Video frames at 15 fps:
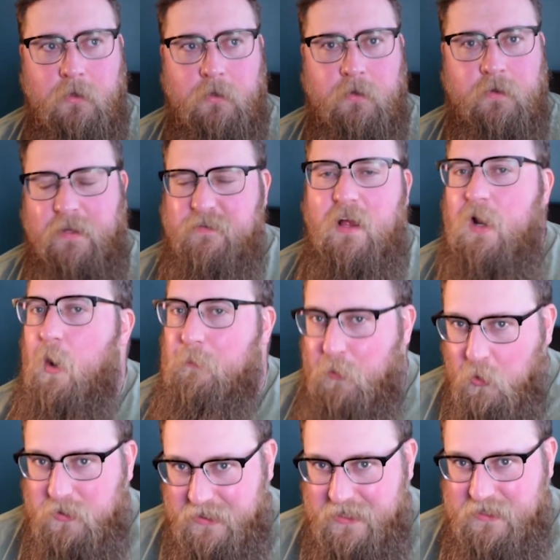That's not how
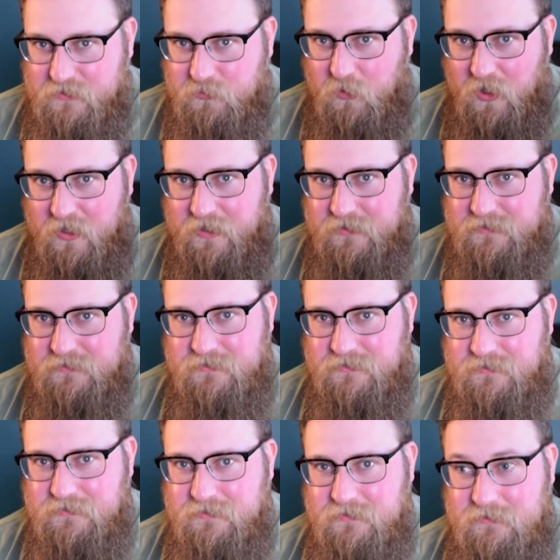port keys work.
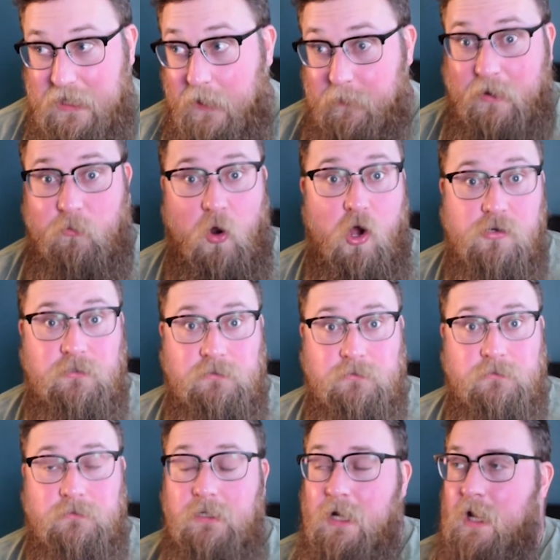Am I wrong?
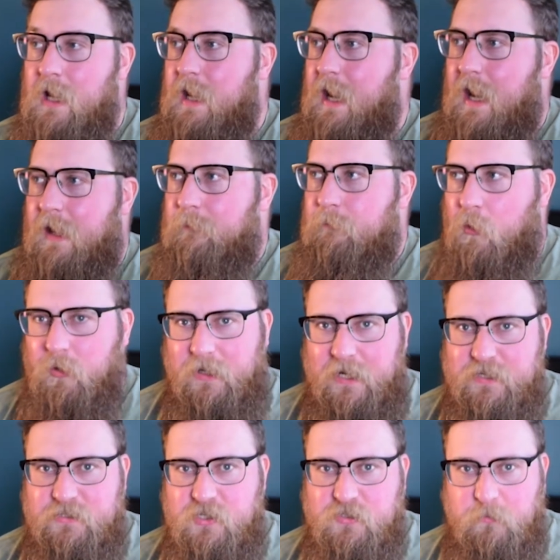Port
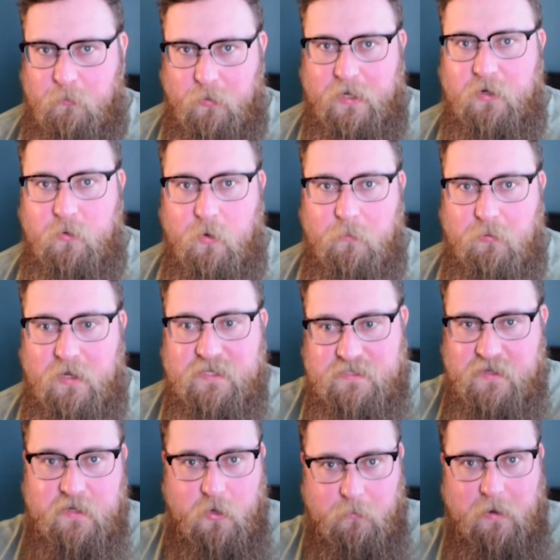keys just bring you to a place and
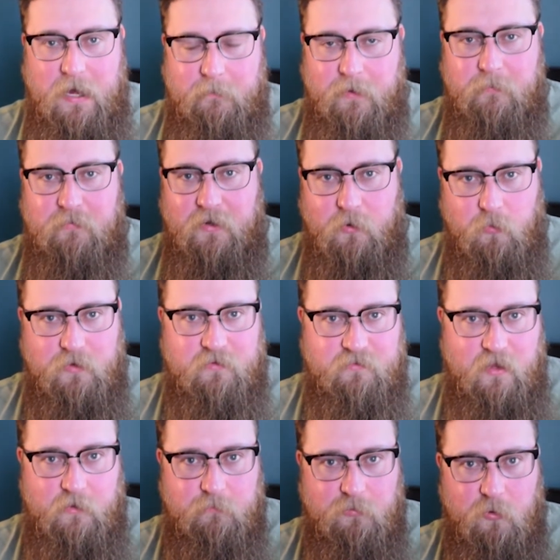then you pop up there with
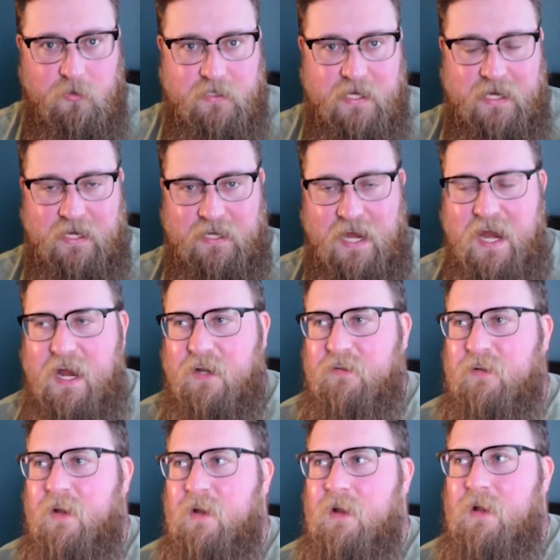said port key in hand.
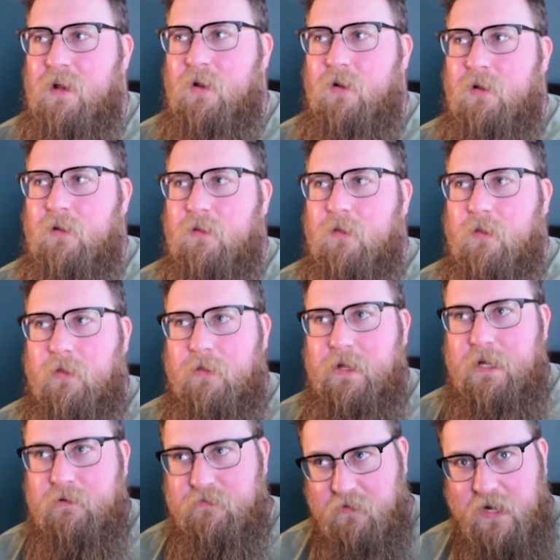
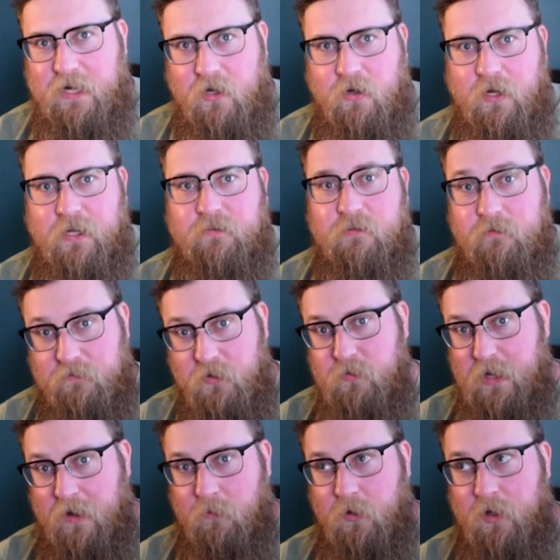The fire is the Flu
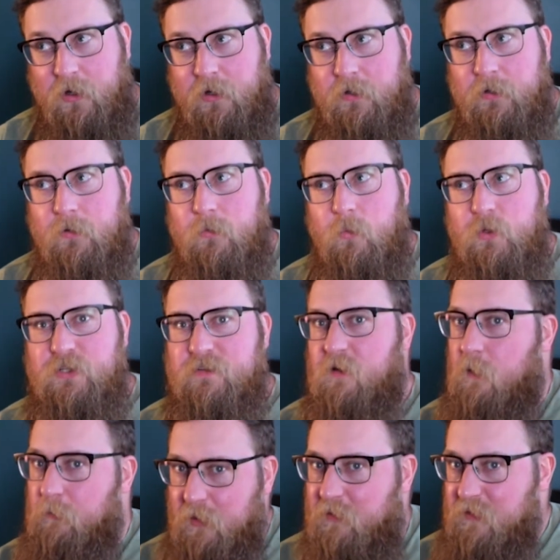Network, which is a
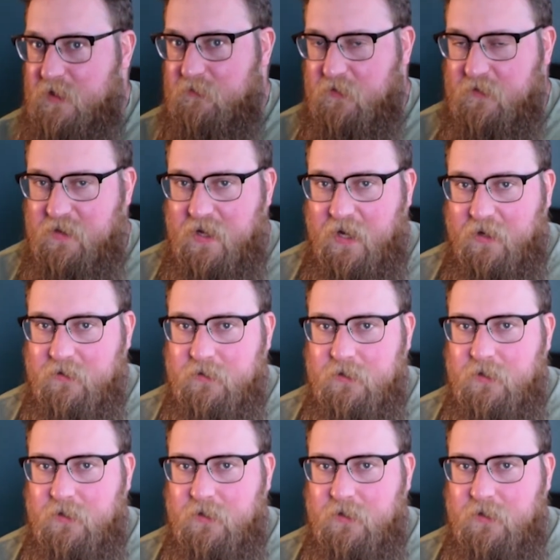completely different thing.